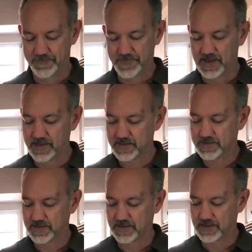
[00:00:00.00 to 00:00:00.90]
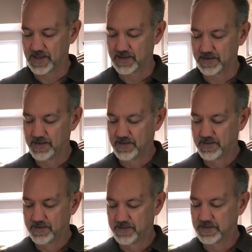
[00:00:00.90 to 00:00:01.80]
island, and then
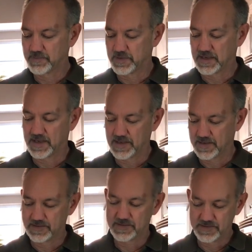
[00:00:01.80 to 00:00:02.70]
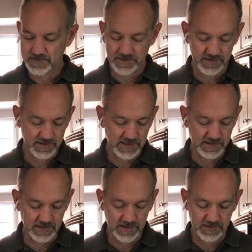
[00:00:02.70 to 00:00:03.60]
this one I had turned
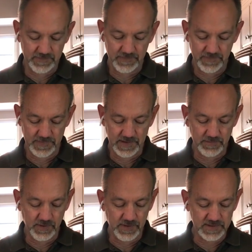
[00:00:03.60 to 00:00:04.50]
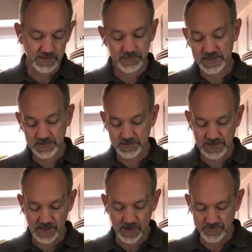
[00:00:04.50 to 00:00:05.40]
in the bowl. So I'm going to do it
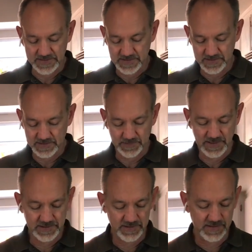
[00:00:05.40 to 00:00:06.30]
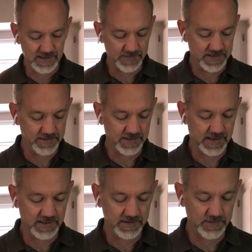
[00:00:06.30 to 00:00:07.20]
the opposite, just to make sure that I'm not doing
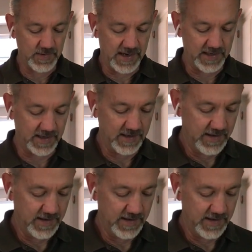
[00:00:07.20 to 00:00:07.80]
anything too wacky,